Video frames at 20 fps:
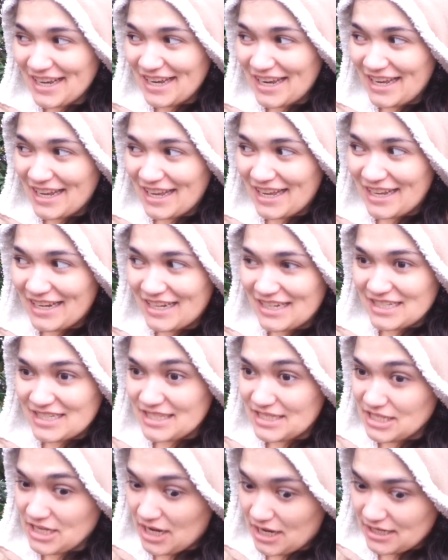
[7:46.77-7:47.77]
And
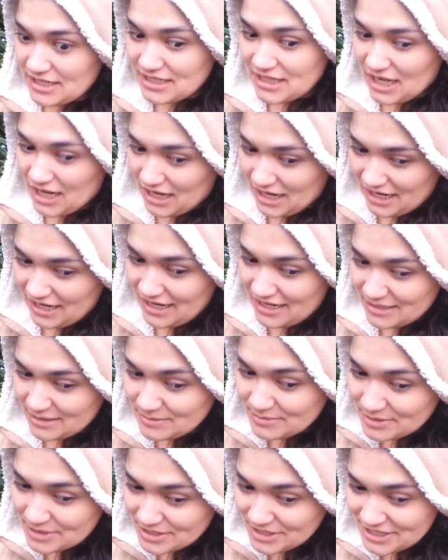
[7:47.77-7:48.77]
it's not as hot as
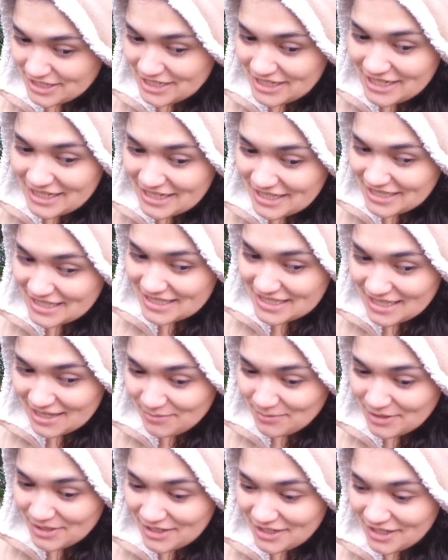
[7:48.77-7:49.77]
Missouri in the
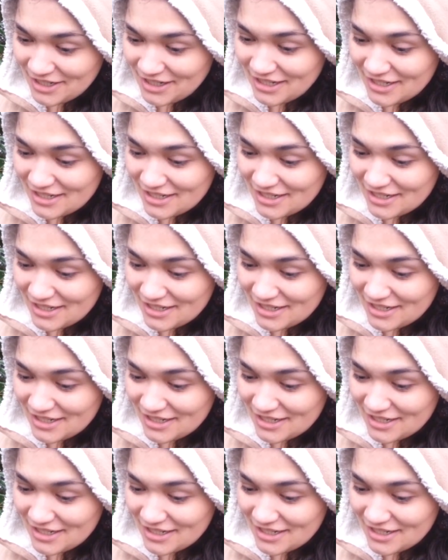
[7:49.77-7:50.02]
summer.